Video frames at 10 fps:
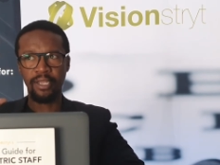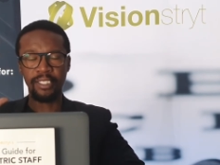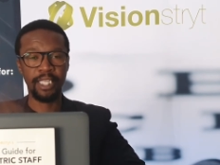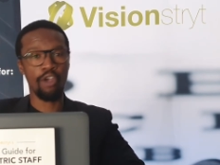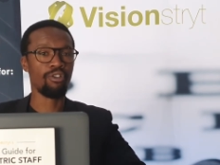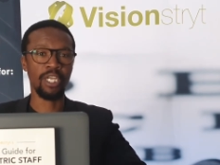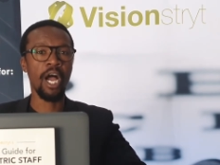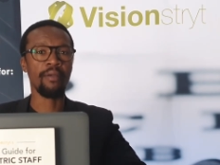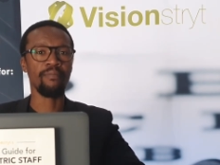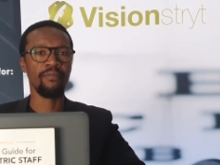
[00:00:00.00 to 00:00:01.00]
stay on
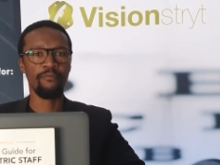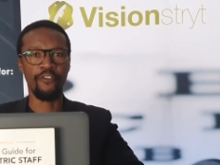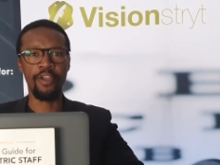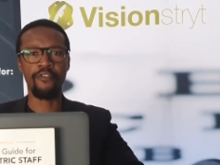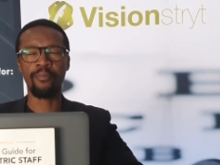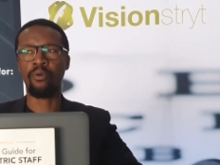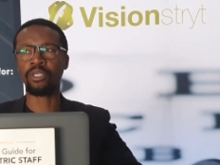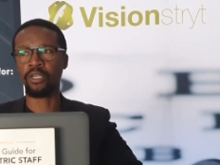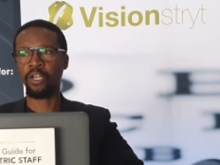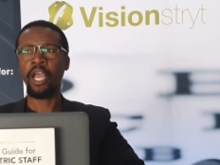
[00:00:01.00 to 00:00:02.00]
time. Very, very
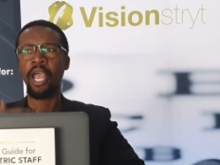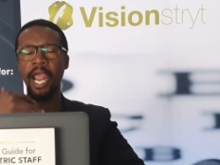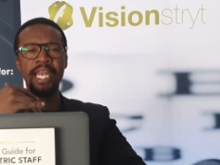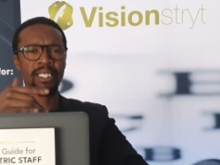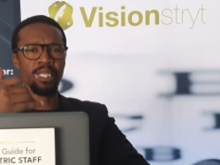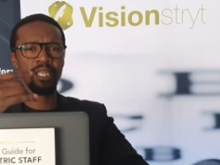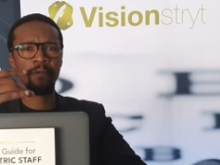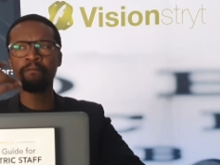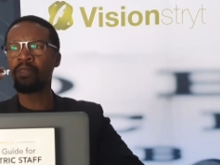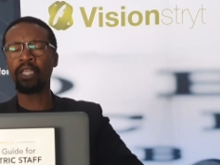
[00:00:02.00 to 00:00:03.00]
important. And here's the
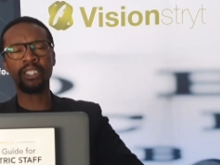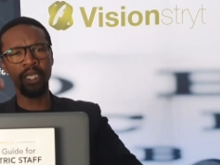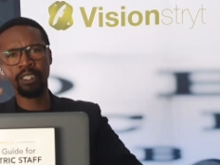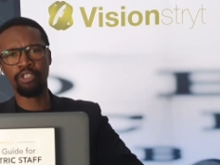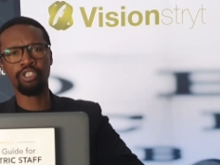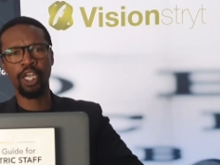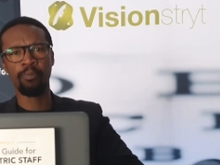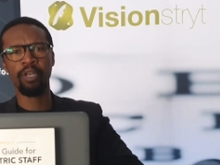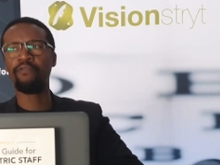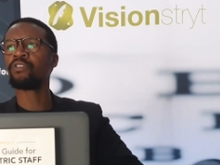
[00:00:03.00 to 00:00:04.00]
thing, it's easy to
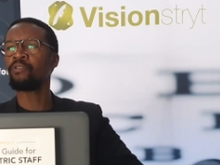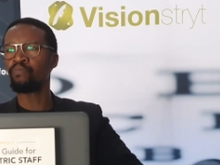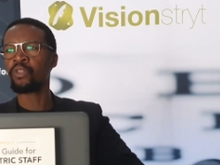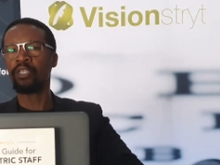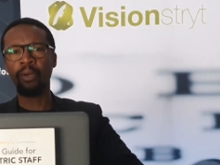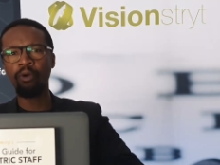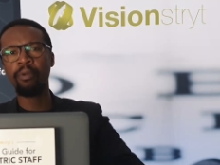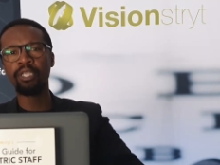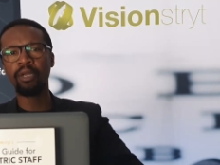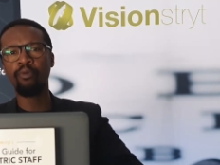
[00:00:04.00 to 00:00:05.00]
check benefits. Someone
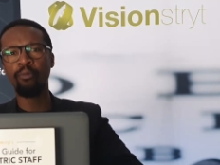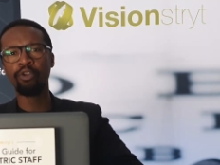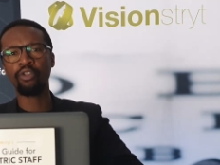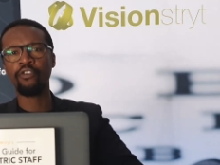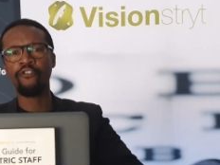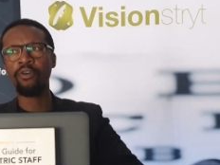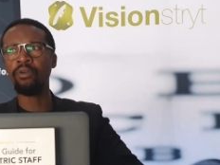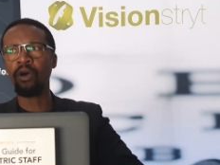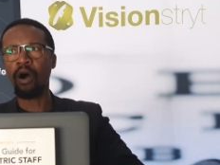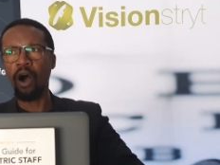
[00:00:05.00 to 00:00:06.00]
makes an appointment on the phone,
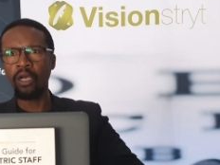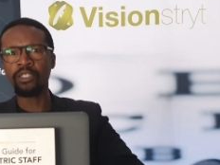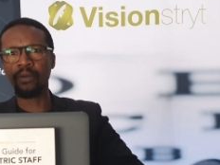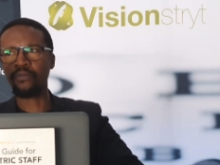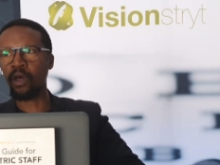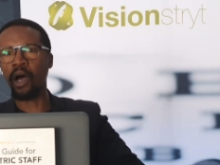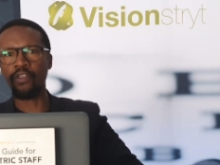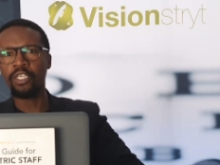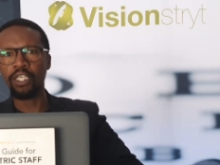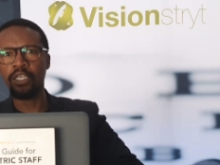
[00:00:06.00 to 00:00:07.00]
ask them, are
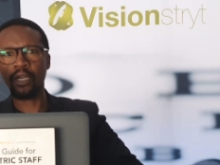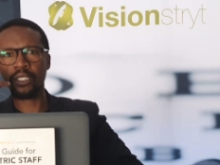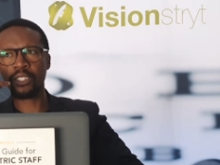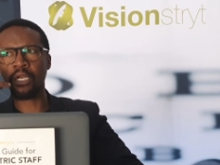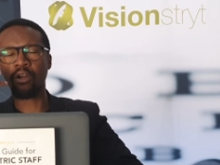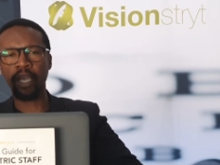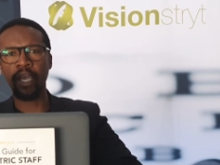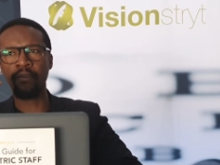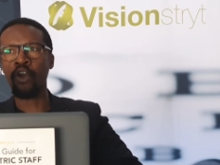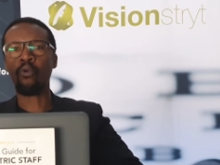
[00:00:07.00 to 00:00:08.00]
the details still
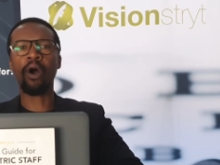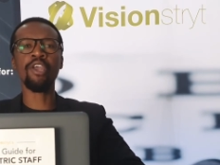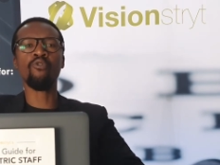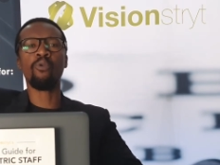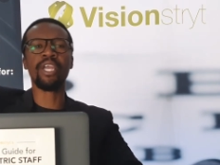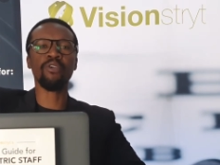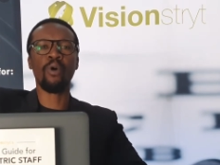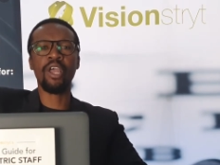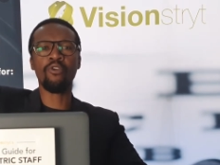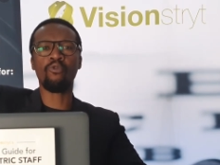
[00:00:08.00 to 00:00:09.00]
okay? Why are you, wait,
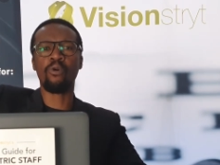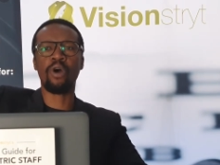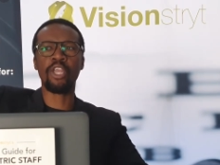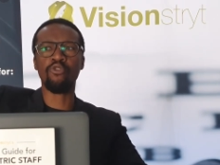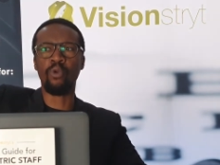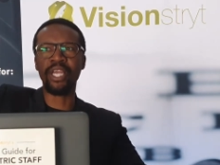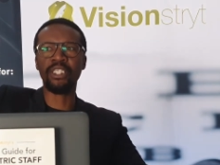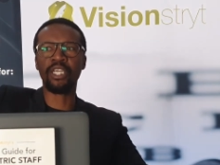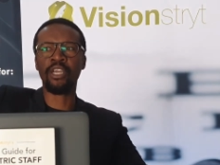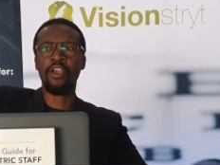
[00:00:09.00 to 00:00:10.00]
why are you
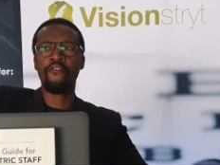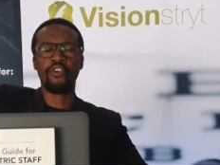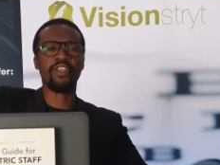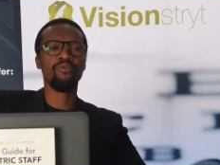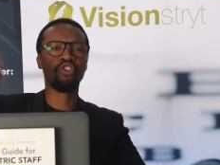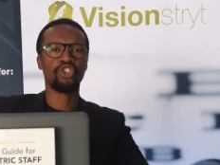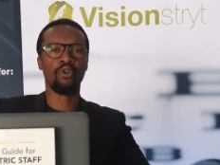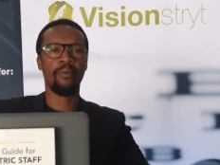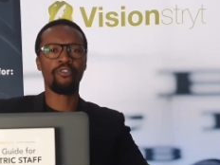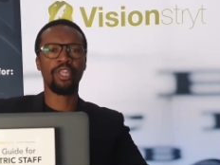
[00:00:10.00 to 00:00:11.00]
waiting for them to show
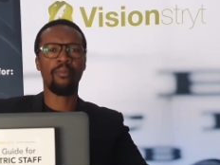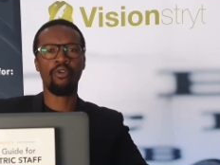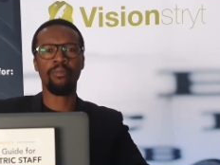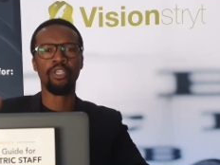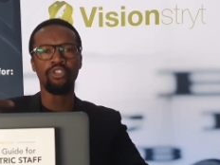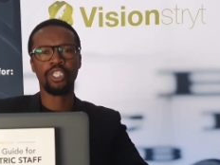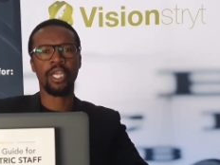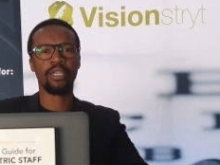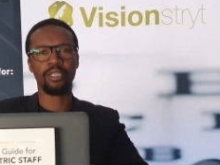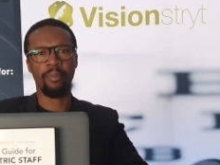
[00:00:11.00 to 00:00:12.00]
up for their appointment to
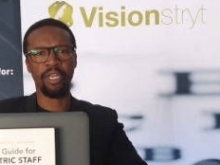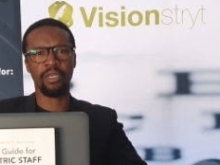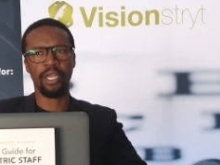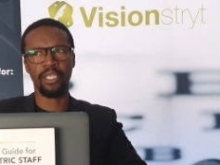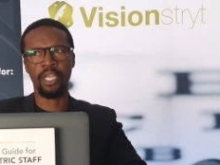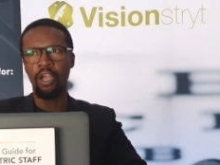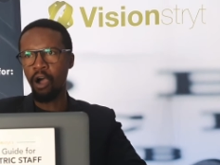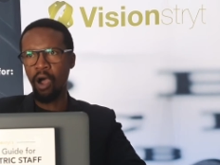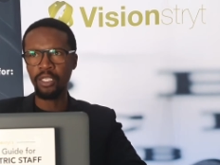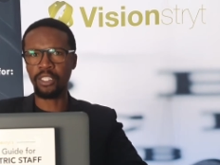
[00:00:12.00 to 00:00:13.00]
check the medical aids?
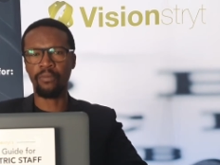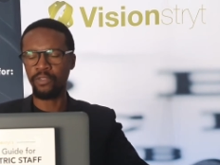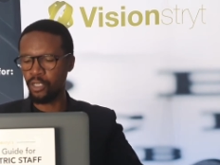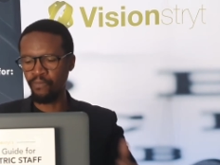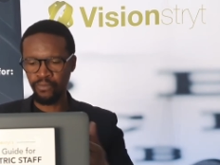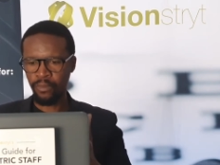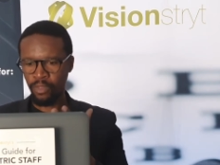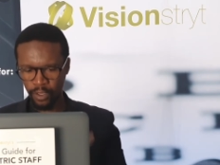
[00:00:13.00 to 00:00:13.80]
Ask them, so